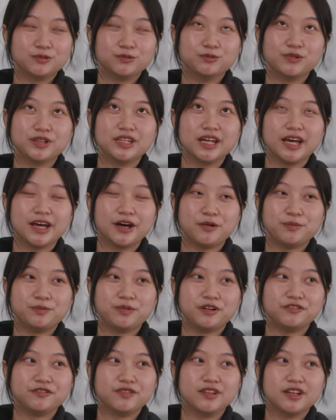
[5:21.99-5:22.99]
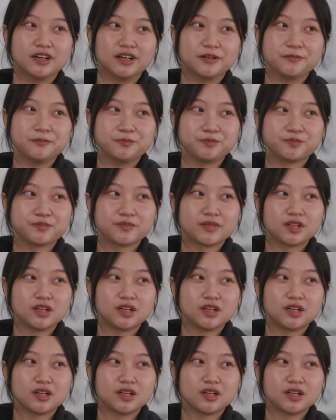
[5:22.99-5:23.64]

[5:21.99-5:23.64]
with the help of the